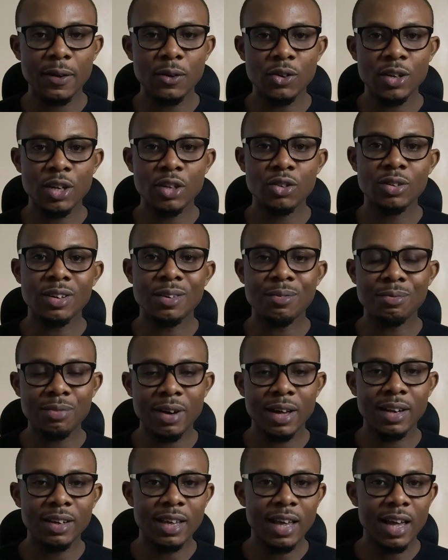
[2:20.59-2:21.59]
you need to
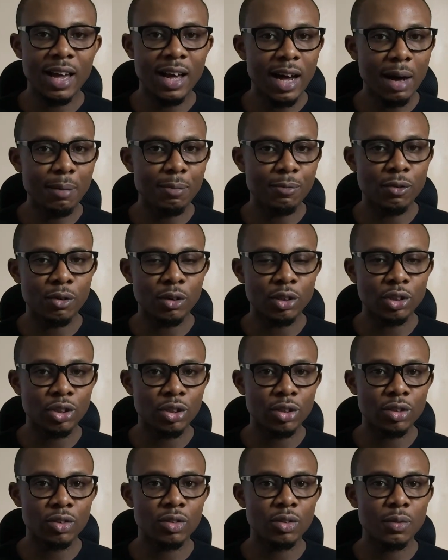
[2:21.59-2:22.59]
define the app
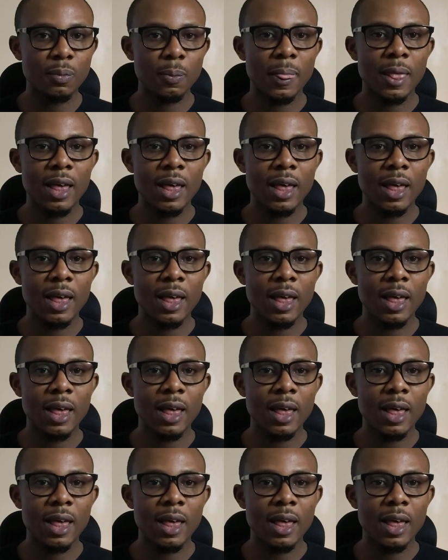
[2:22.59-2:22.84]
functions.